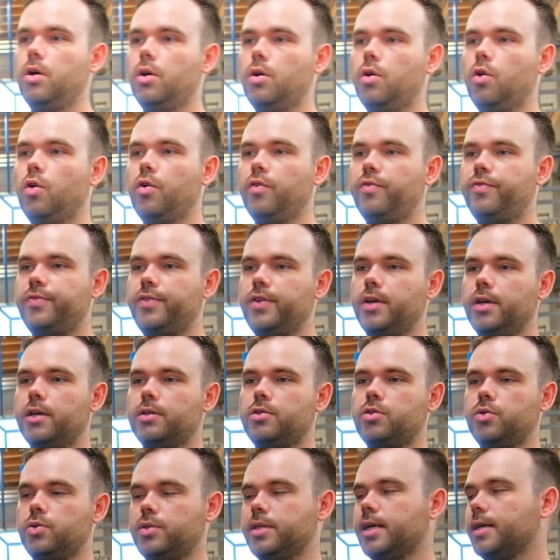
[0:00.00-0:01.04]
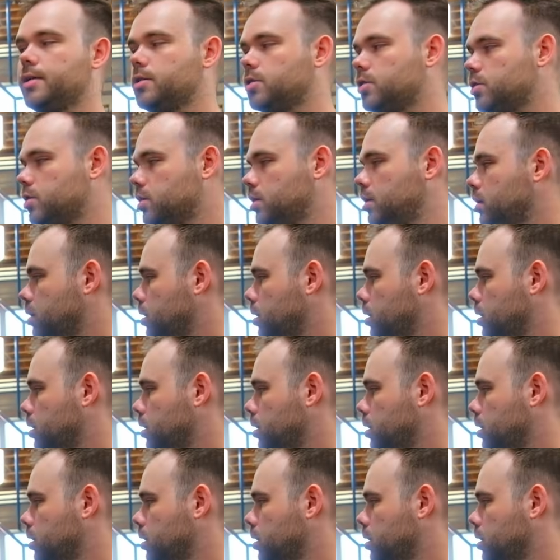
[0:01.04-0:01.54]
of the two tanks.